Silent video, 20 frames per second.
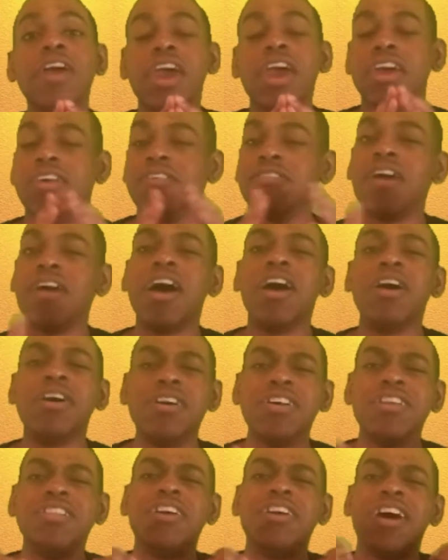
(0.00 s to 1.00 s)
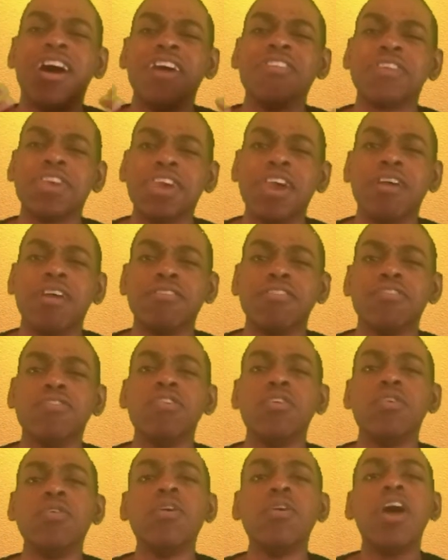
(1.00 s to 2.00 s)
and other characters
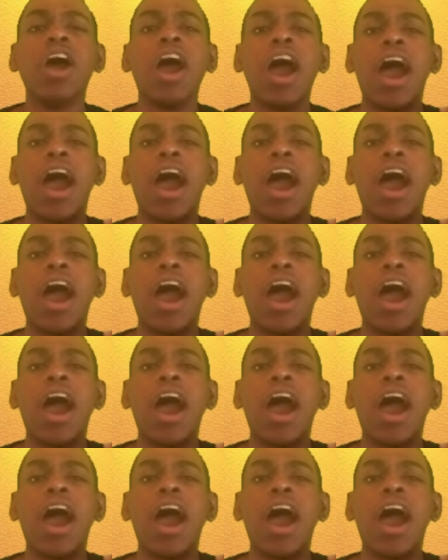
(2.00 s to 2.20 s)
do.